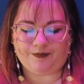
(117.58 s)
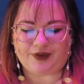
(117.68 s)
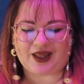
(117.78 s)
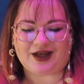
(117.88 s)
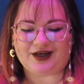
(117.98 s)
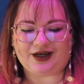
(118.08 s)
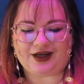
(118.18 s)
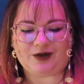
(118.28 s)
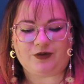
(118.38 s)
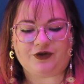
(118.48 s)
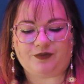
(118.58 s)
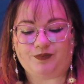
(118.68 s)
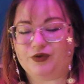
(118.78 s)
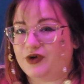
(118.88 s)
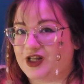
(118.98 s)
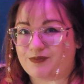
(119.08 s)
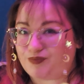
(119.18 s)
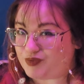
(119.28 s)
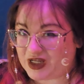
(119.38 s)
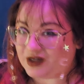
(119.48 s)
And it was pretty
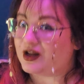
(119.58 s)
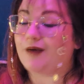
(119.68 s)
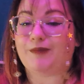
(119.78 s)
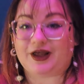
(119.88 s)
beaten up by